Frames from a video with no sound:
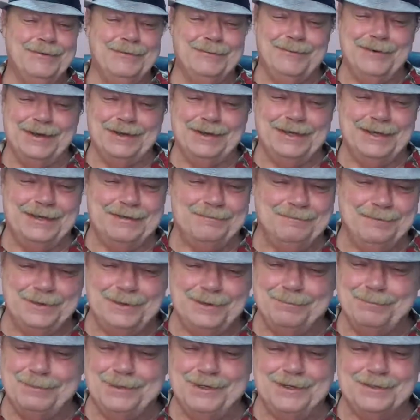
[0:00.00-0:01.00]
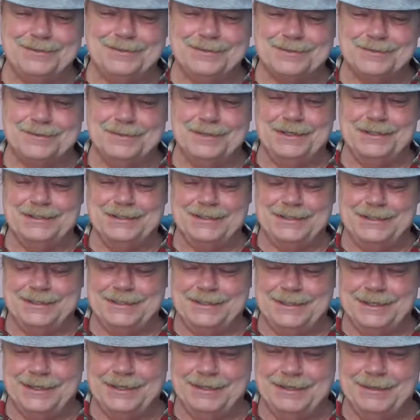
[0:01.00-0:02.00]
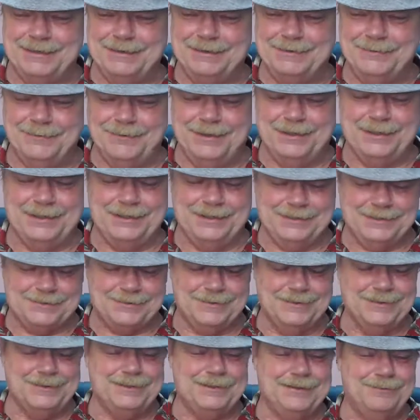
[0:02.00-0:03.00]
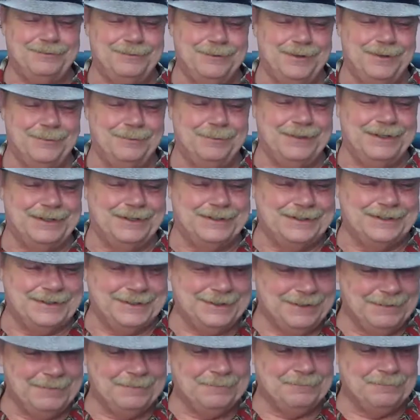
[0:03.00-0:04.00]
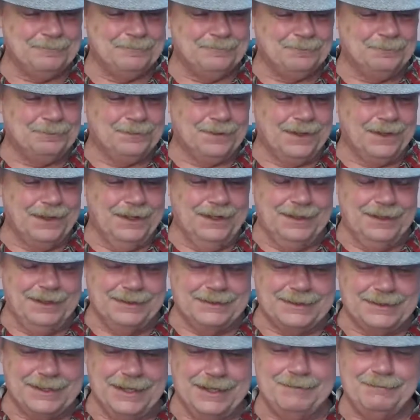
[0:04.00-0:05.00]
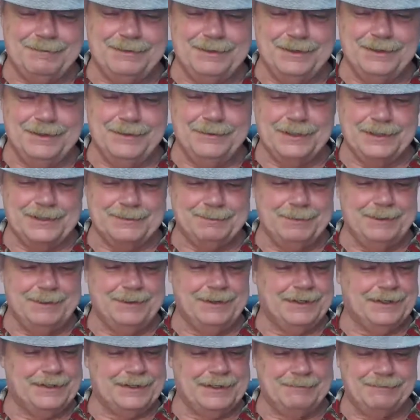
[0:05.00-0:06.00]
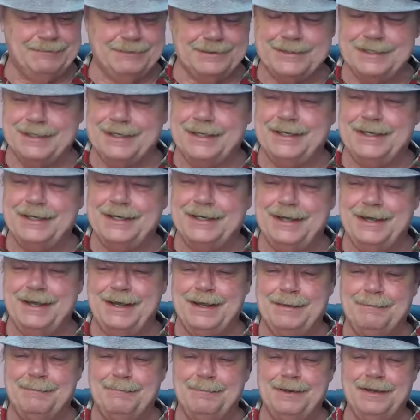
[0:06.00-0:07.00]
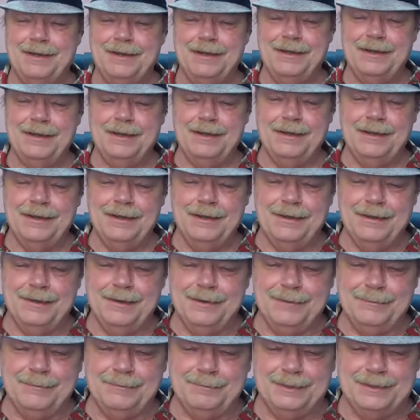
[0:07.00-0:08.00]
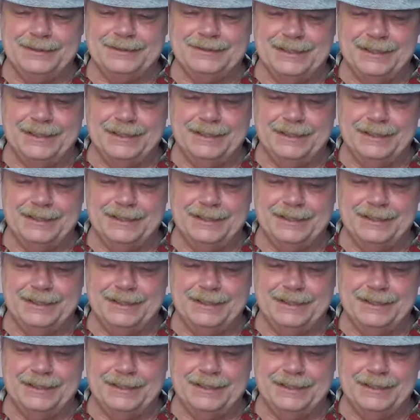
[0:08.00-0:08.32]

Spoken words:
walking Filipino streets, walking streets in the Philippines is kind of a new experience every stinking time. But